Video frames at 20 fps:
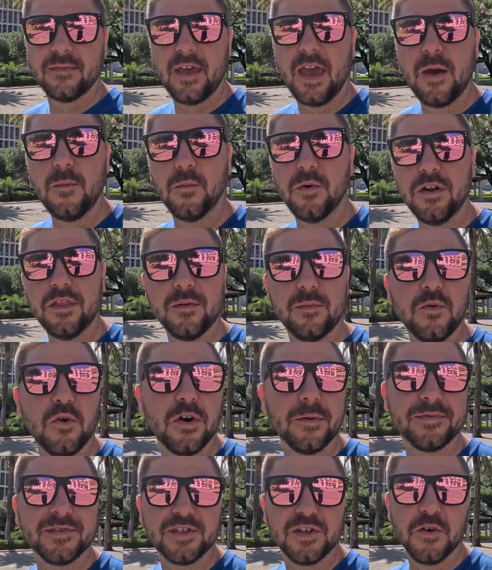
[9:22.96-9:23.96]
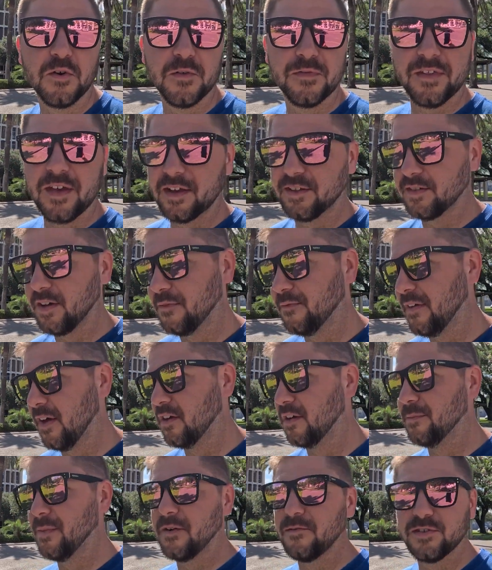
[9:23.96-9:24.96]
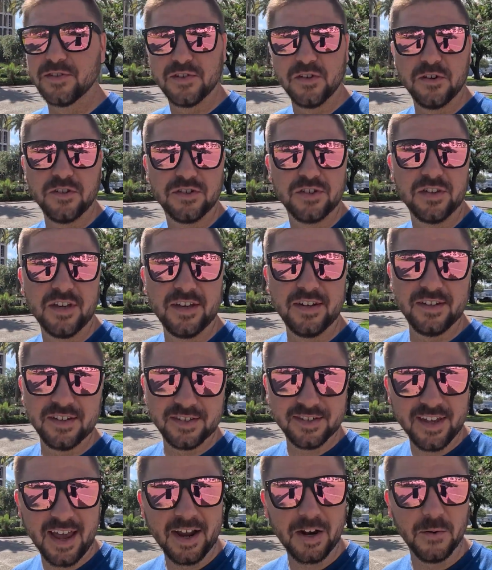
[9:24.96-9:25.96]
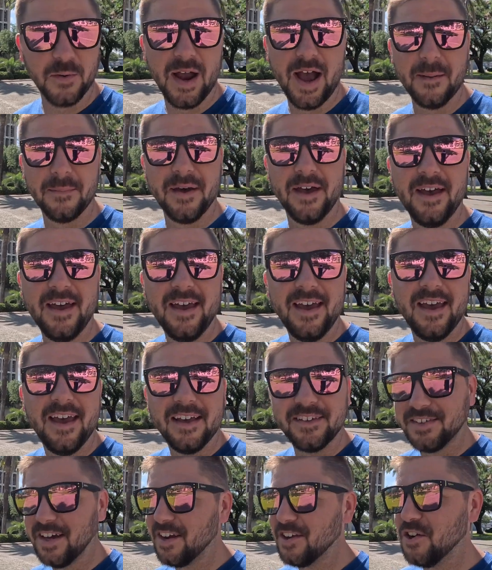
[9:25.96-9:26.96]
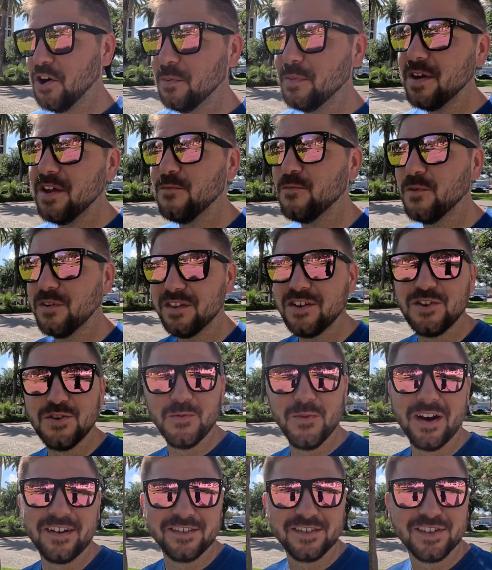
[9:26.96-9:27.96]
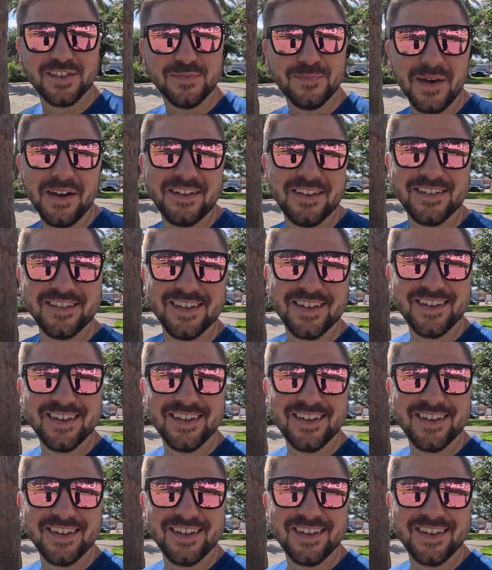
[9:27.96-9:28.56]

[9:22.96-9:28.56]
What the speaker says: And one of the more obscure things I found in my research into Saccarap is that nobody really knew how to spell it.